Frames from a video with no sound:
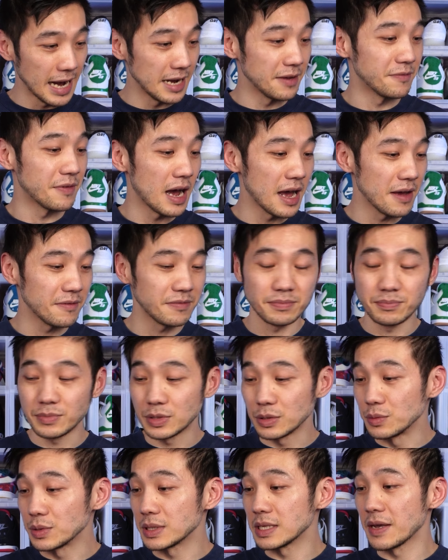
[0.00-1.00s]
85
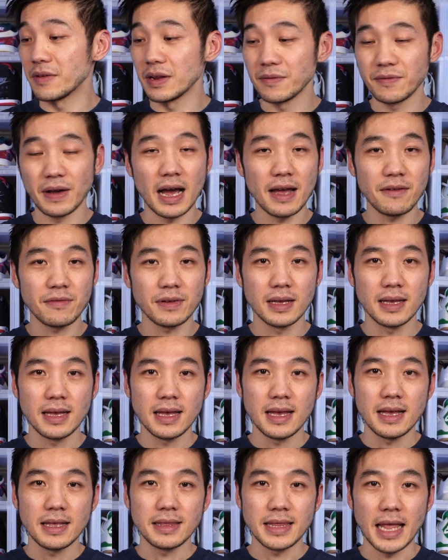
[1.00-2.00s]
to 75.
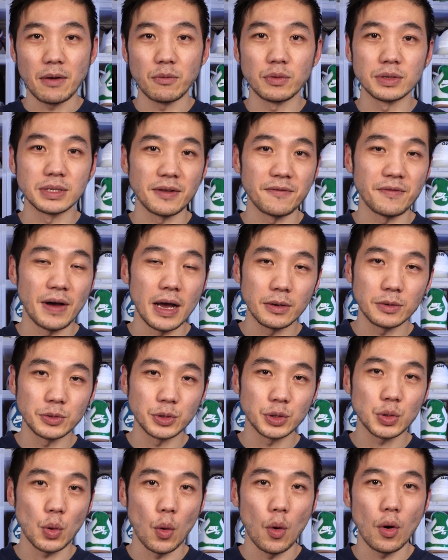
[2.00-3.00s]
That was the final
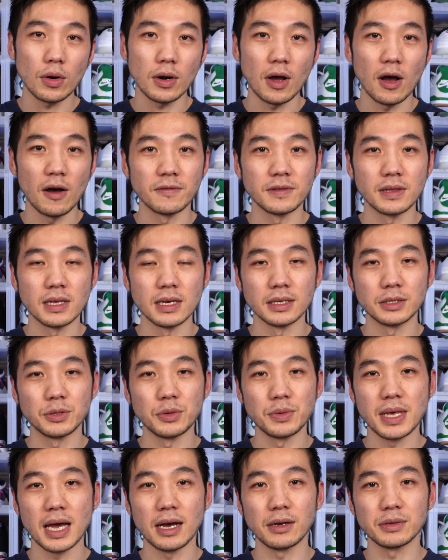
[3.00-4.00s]
score of the
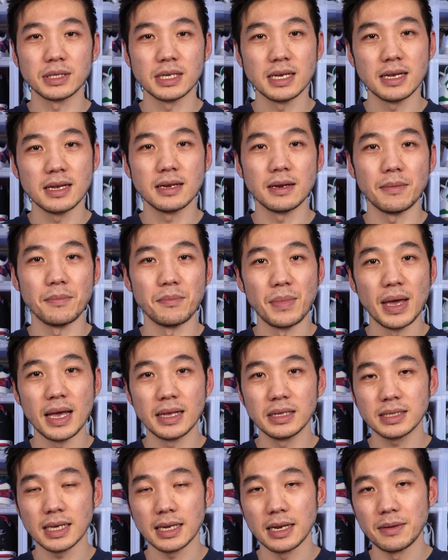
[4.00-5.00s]
2000
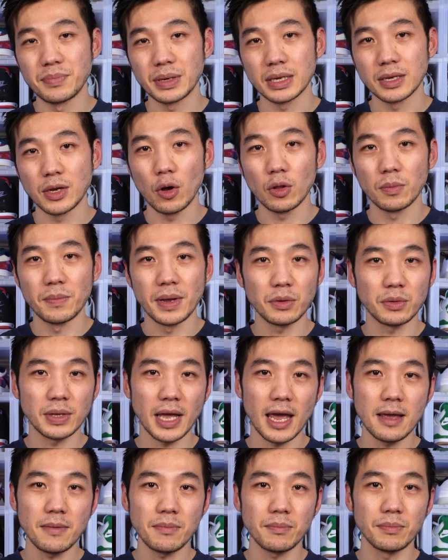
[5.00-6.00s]
men's Olympic gold medal
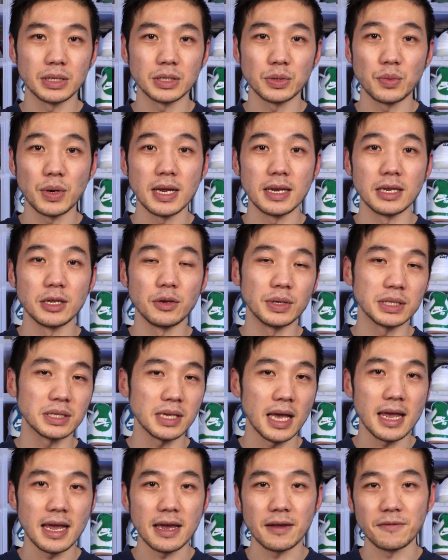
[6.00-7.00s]
game between
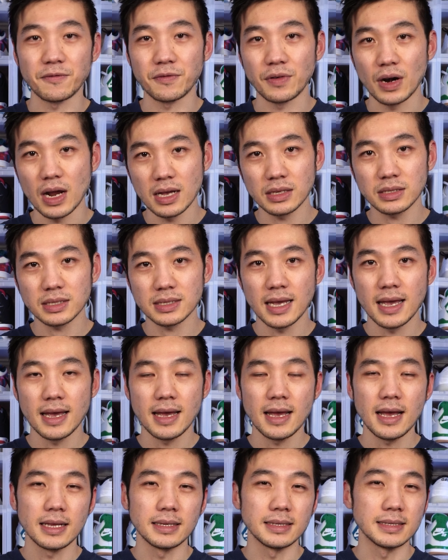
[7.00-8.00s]
USA and France.
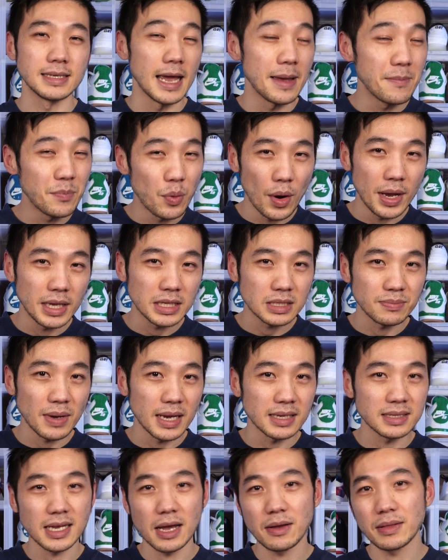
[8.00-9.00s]
10 points
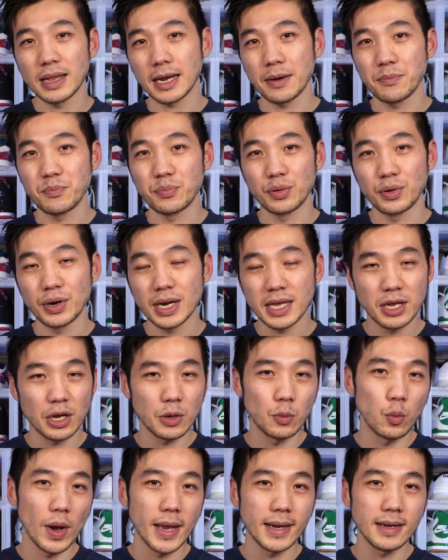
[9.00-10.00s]
might sound like a pretty
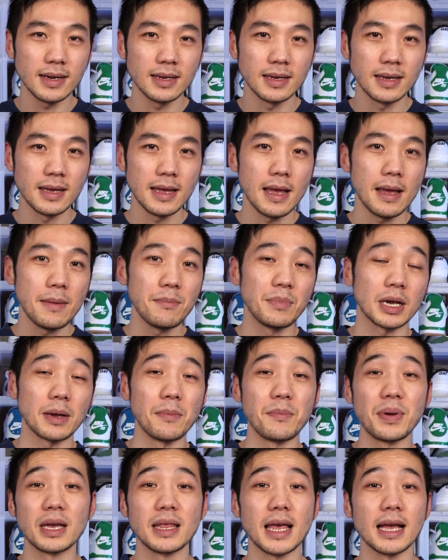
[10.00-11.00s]
good win, but
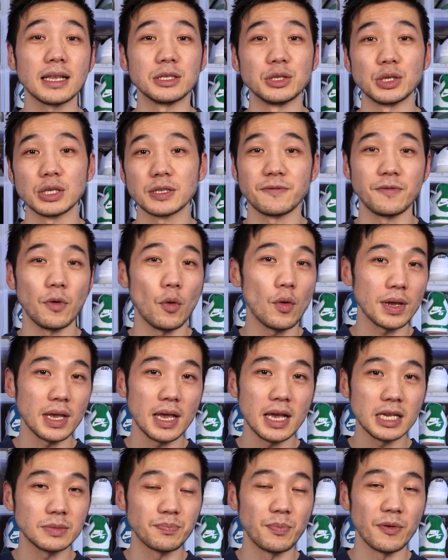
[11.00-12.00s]
compare that to just four
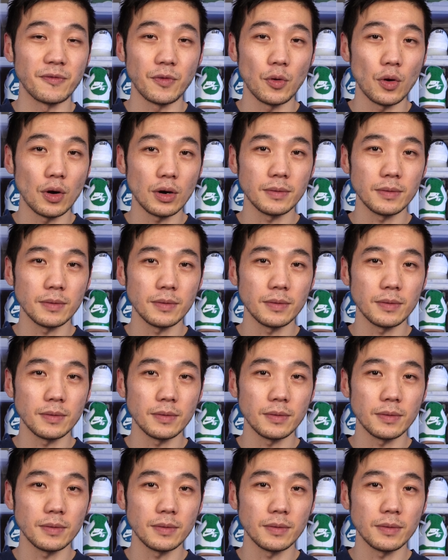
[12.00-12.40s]
years before